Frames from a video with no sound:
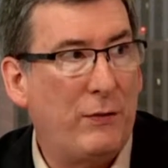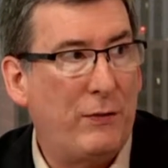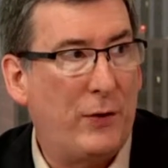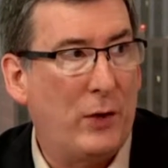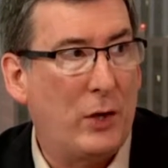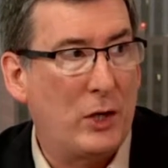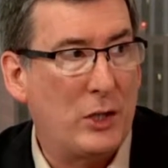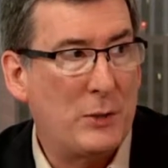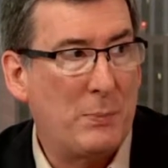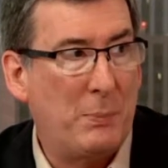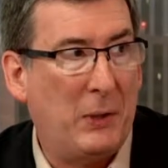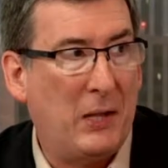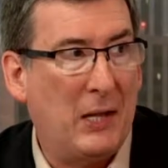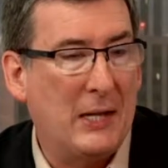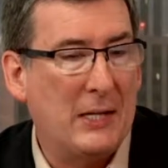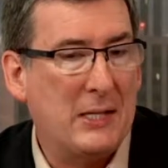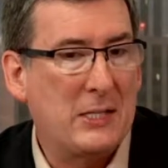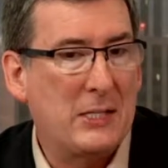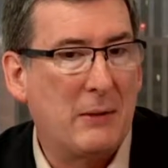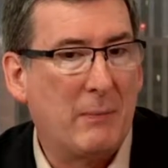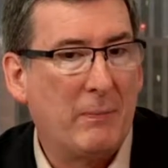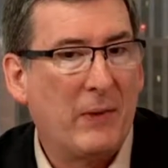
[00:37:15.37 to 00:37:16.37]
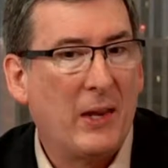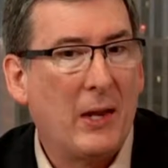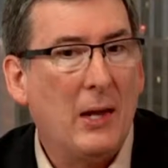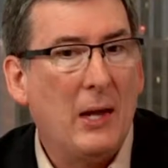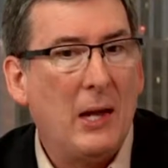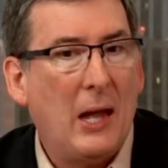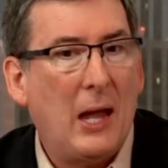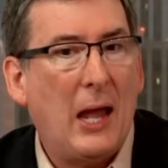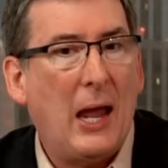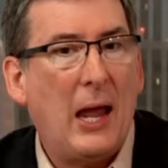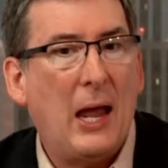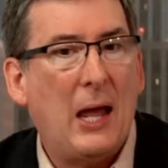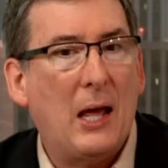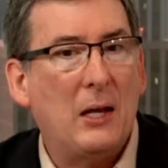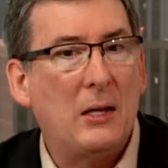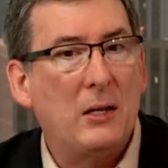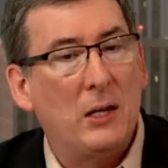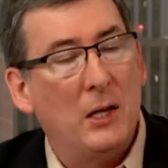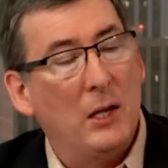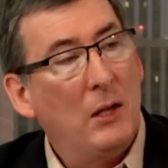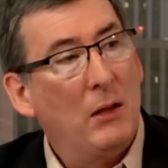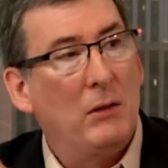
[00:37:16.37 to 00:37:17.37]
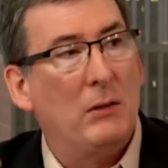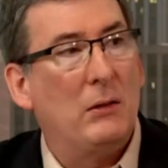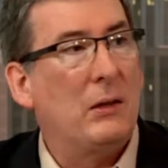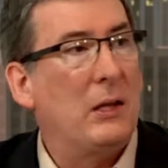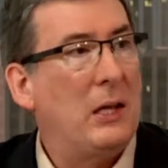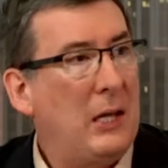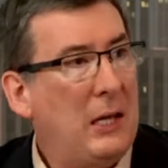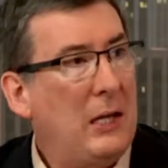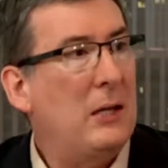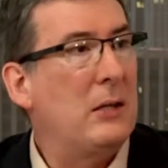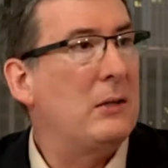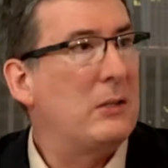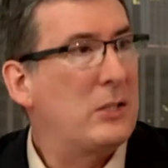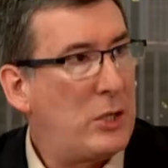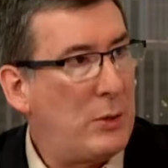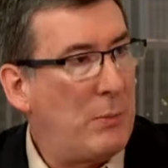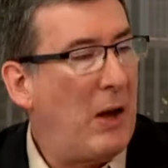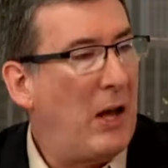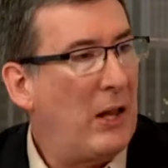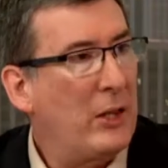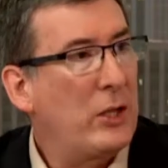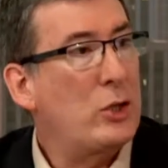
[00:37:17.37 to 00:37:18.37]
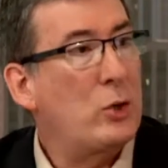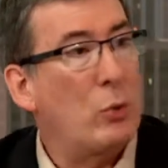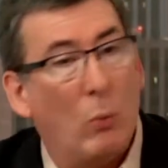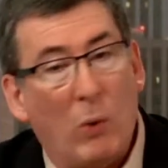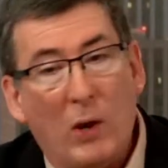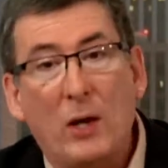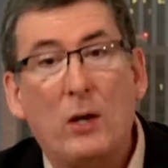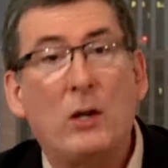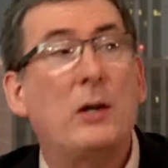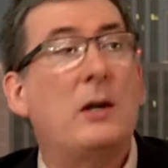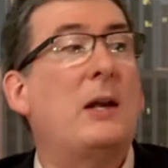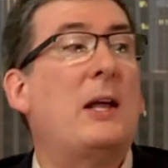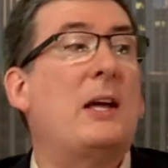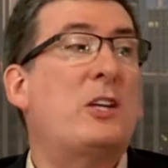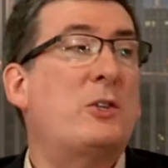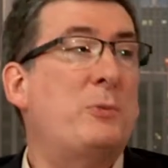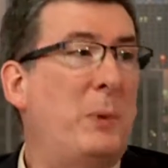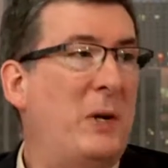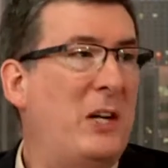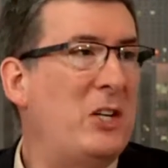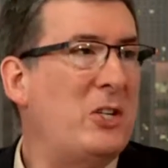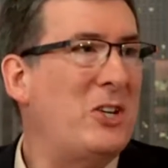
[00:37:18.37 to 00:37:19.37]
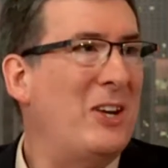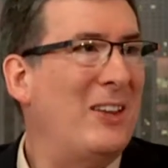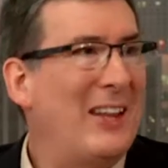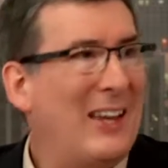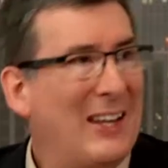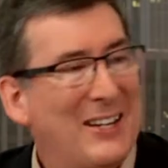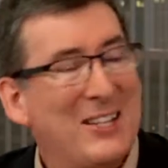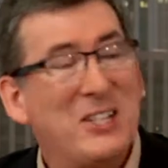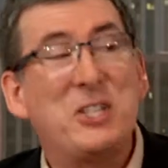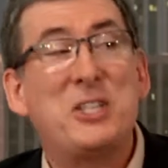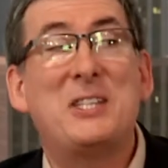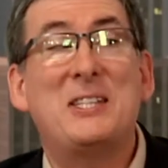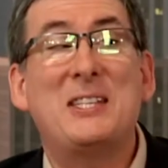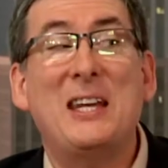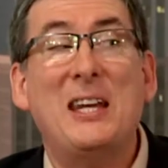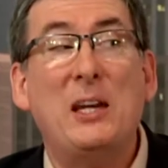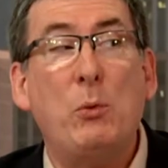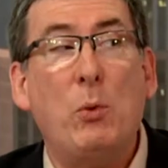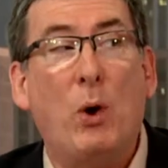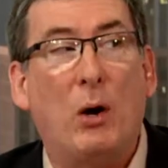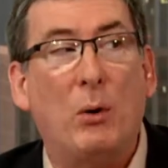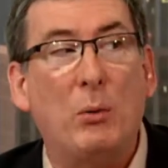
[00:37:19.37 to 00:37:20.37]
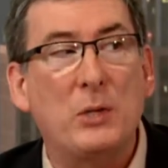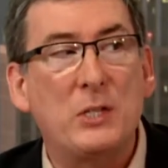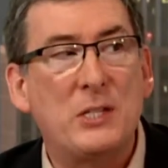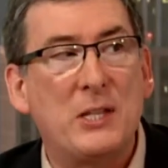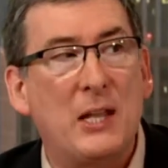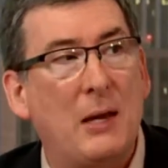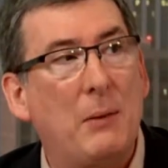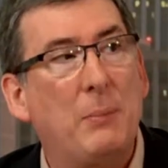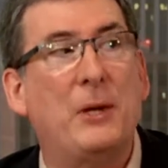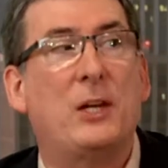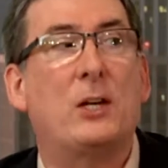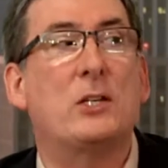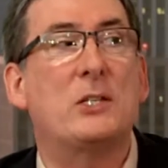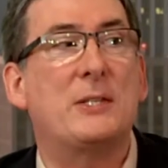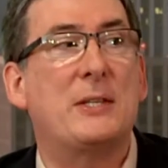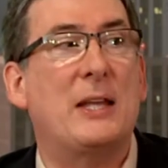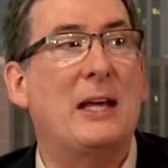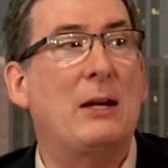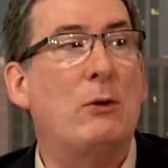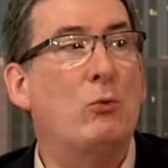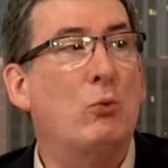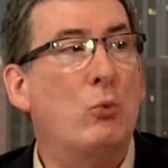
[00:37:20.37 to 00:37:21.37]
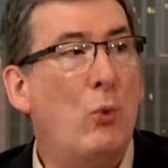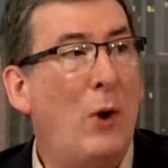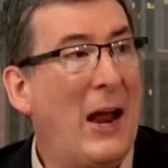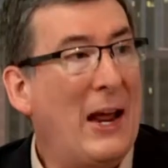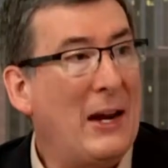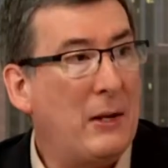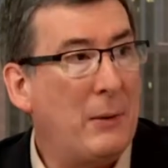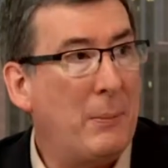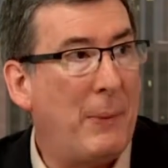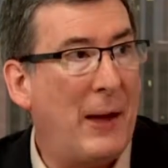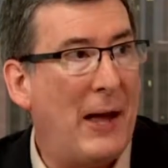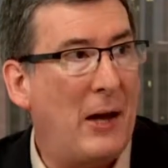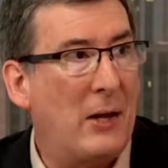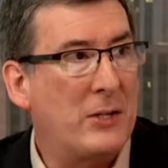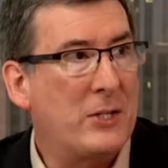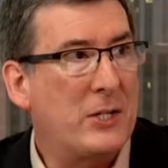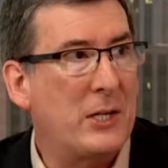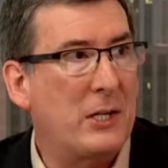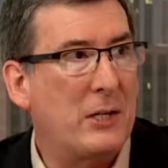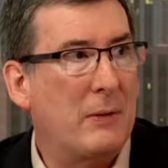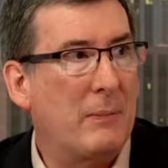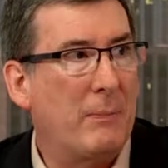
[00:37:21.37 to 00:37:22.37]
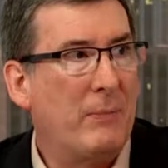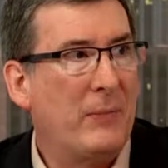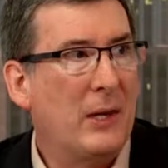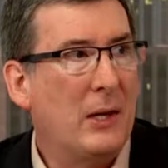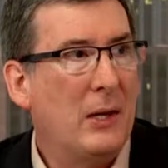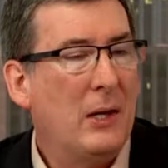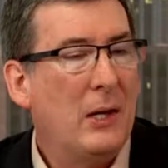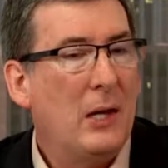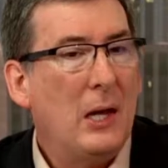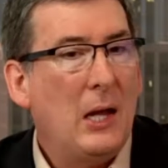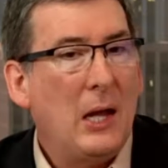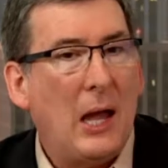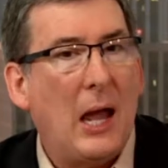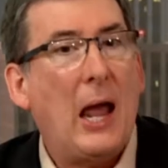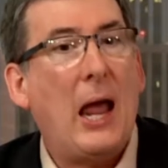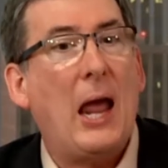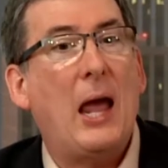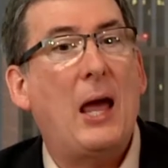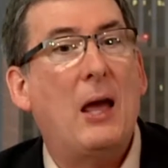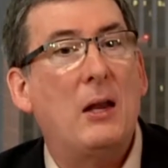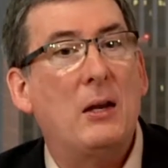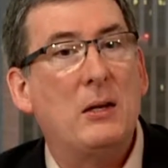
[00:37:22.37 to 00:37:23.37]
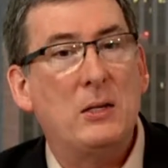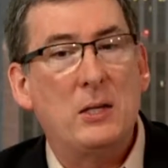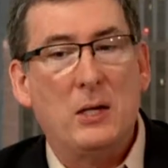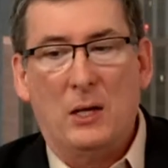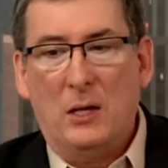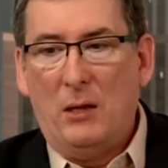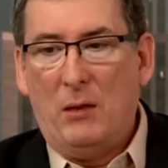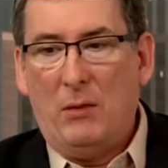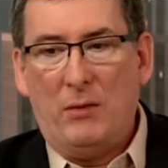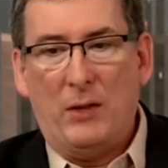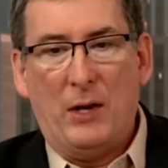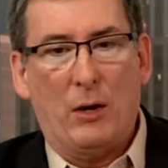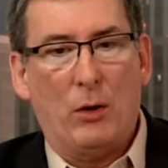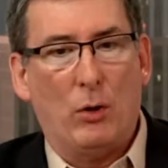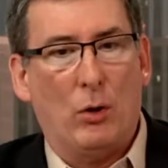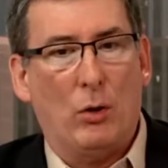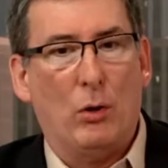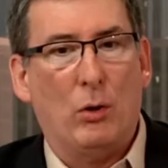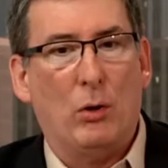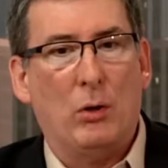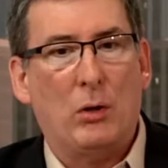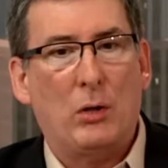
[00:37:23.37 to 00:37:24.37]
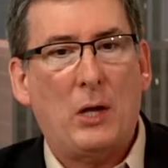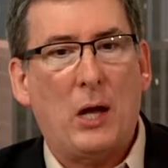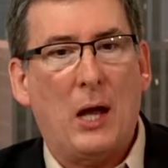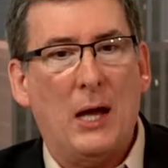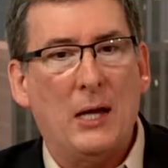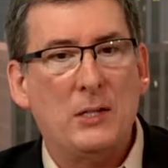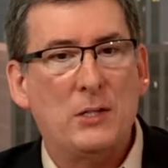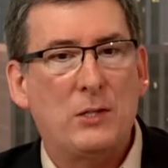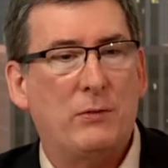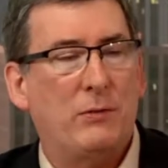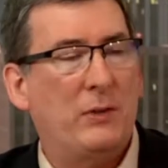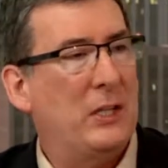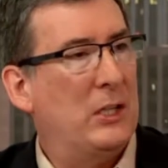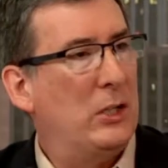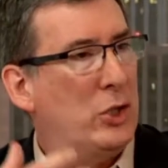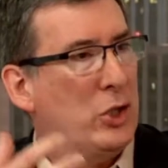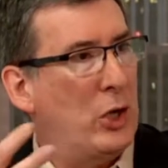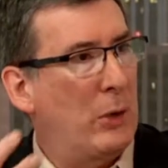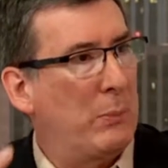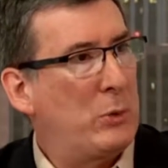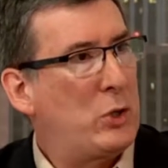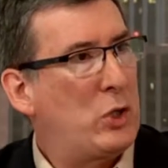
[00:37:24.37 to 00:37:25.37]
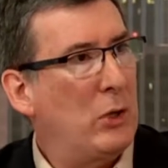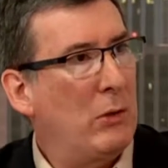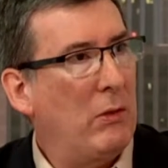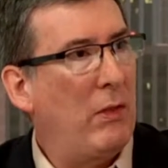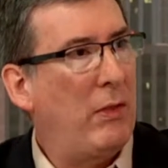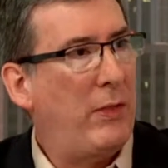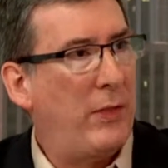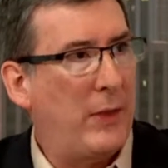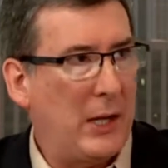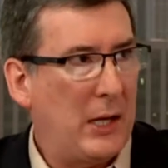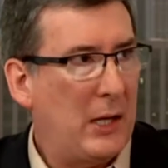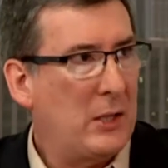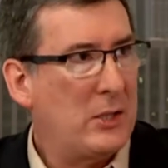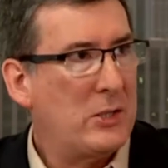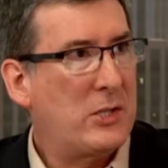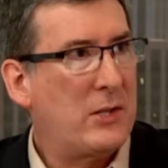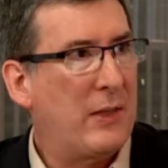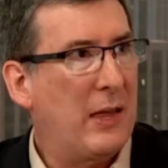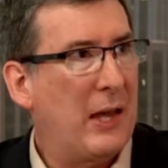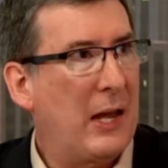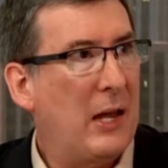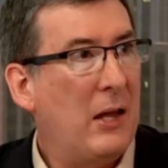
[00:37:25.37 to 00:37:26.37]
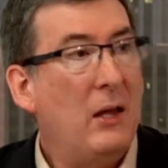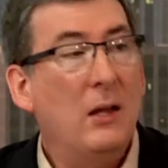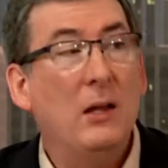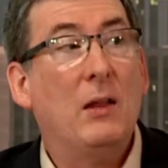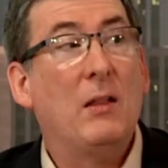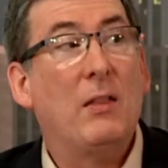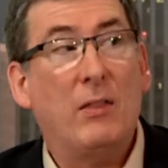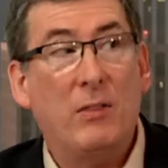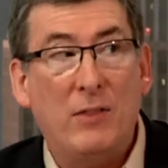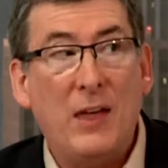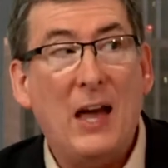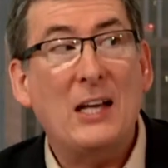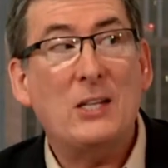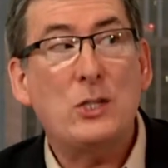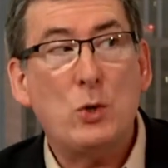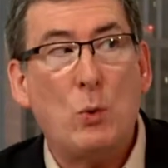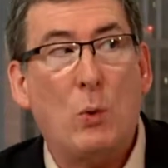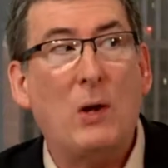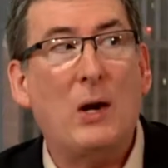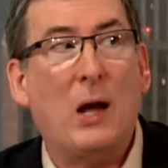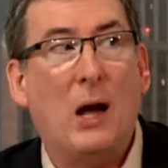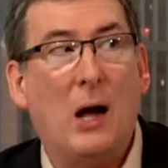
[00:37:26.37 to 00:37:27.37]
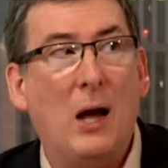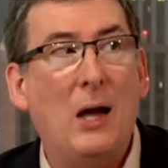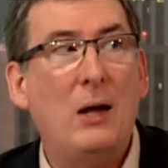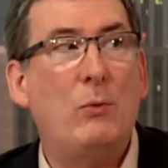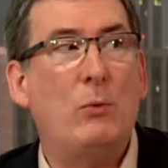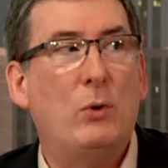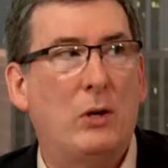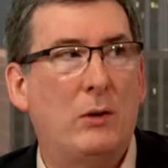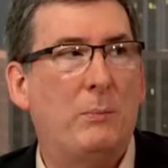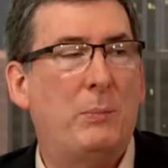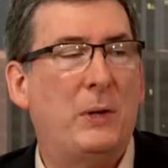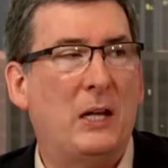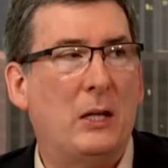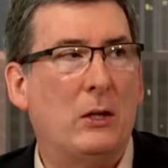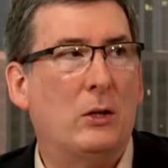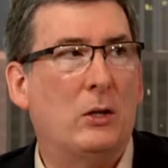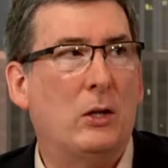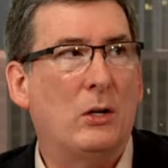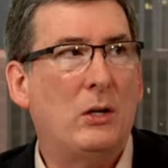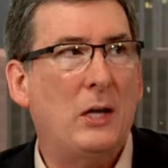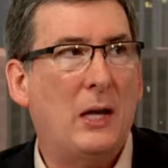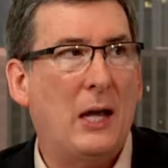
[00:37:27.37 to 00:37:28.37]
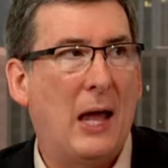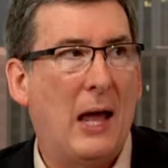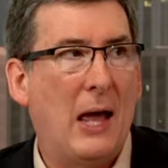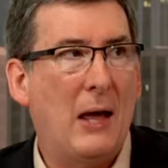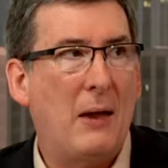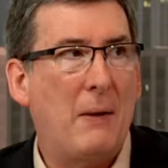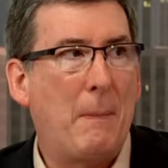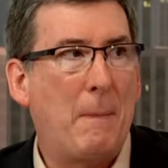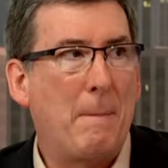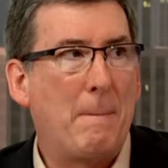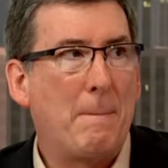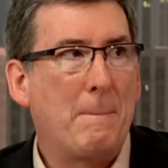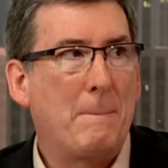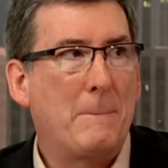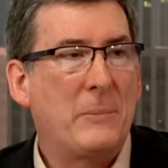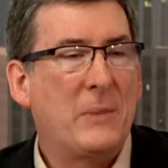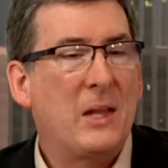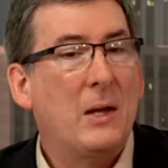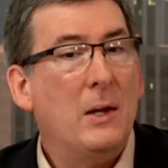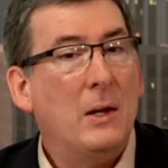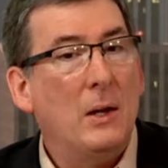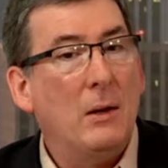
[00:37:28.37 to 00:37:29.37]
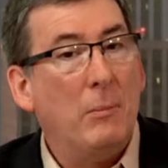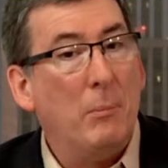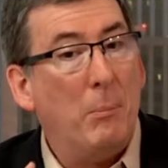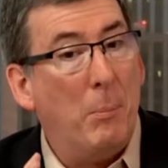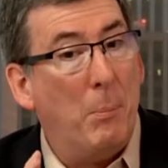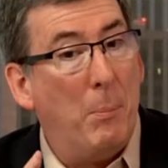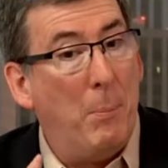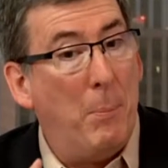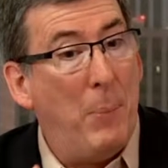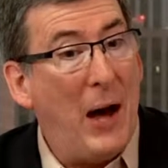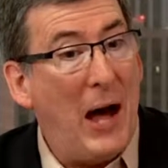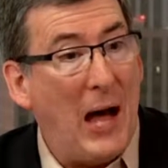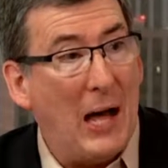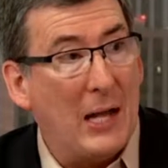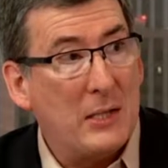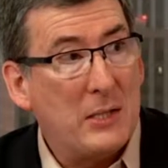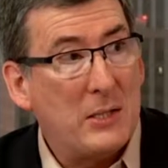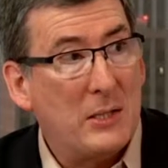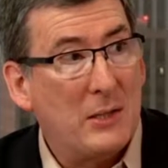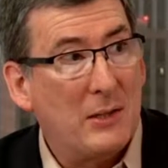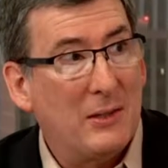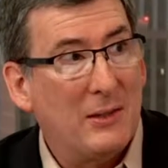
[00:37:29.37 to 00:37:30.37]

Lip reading: first place. And he and some others went on an expedition there to see what was there because they'd read about it. And there are all kinds of Egyptian things there. That's what I would have been looking at. But